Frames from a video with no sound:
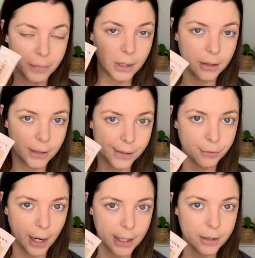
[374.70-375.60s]
this
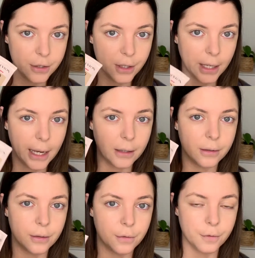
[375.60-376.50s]
range, the
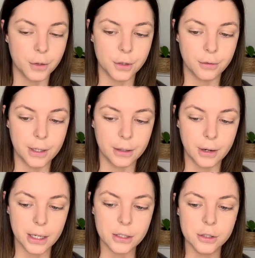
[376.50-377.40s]
Candid Photo Ready
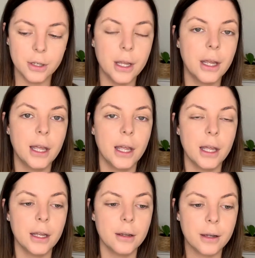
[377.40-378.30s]
range,
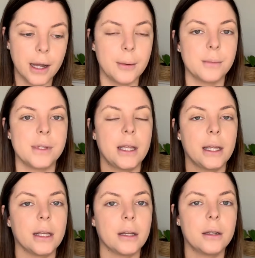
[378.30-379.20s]
comes
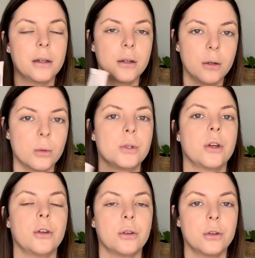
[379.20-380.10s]
in cool
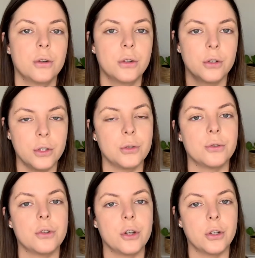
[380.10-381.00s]
tone, neutral
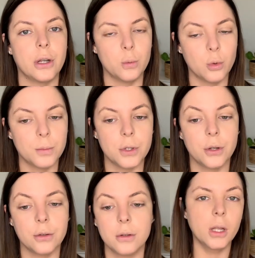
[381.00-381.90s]
tone, and warm
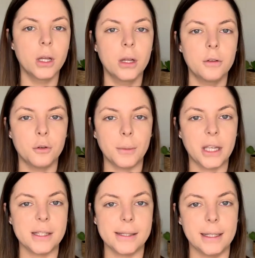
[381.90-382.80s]
tone. For my
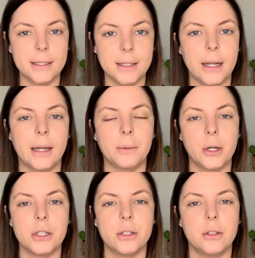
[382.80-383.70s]
concealer today, I'm
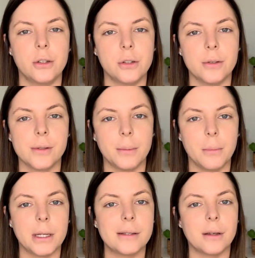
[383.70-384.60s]
going to use a
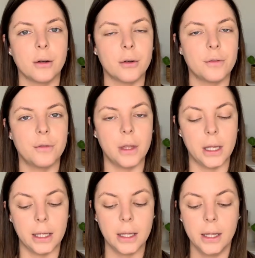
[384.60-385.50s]
mix of
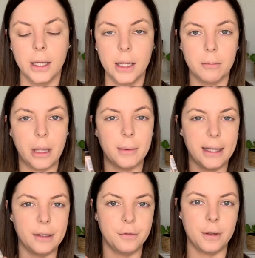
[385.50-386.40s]
the
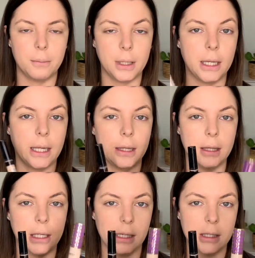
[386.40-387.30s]
Maybelline Fit Me and
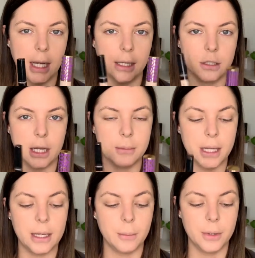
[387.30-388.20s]
the Tarte Shape Tape.